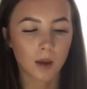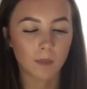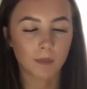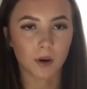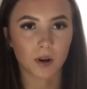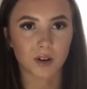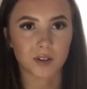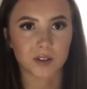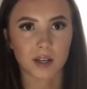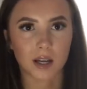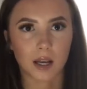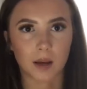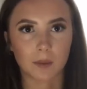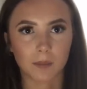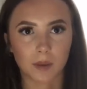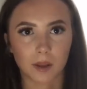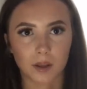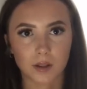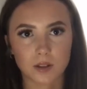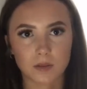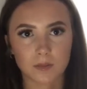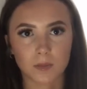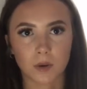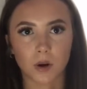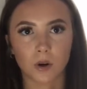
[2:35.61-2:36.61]
because I am
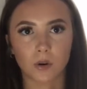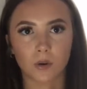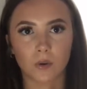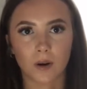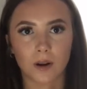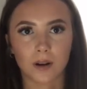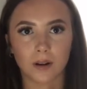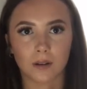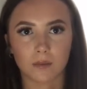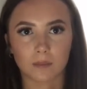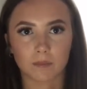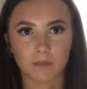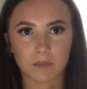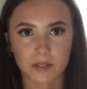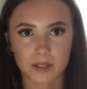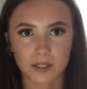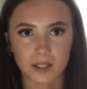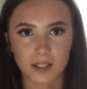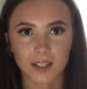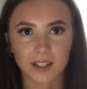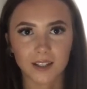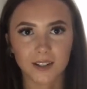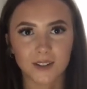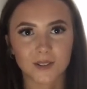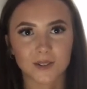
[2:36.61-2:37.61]
like small and
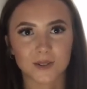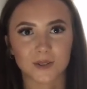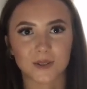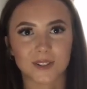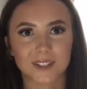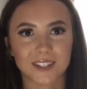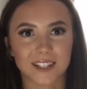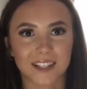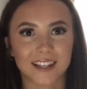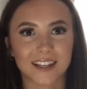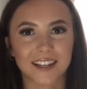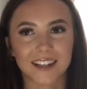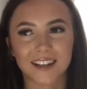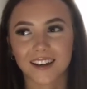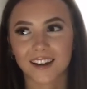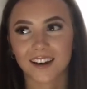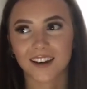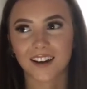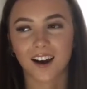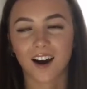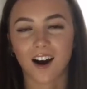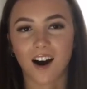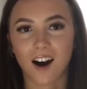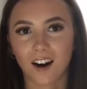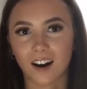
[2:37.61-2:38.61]
petite, so it's like
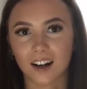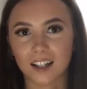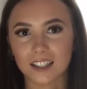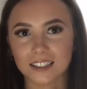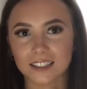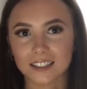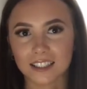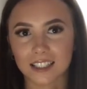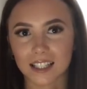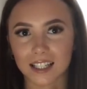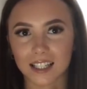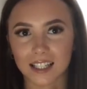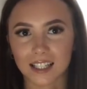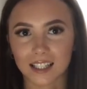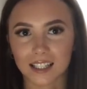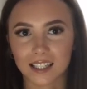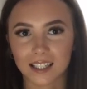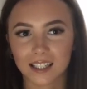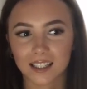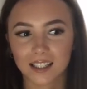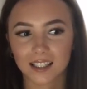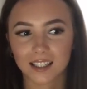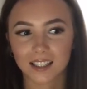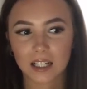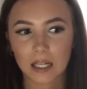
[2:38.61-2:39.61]
hard to
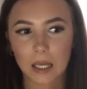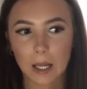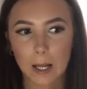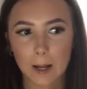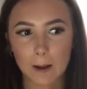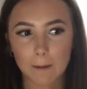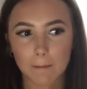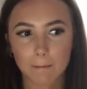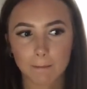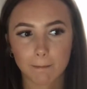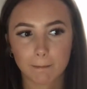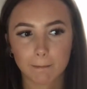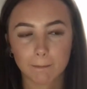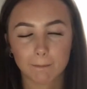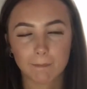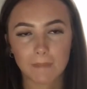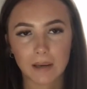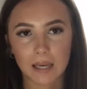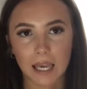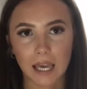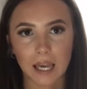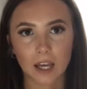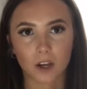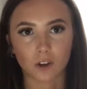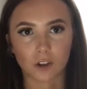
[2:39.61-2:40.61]
like
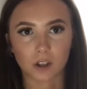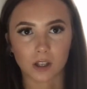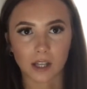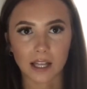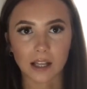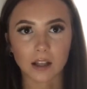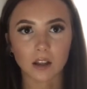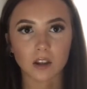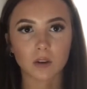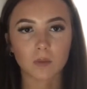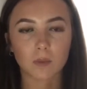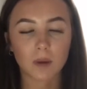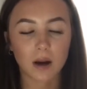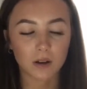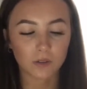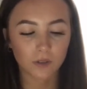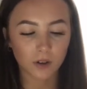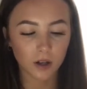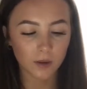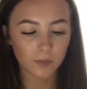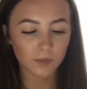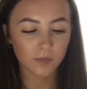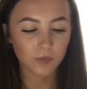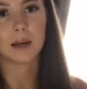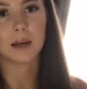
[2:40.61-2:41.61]
get a good length and whatever.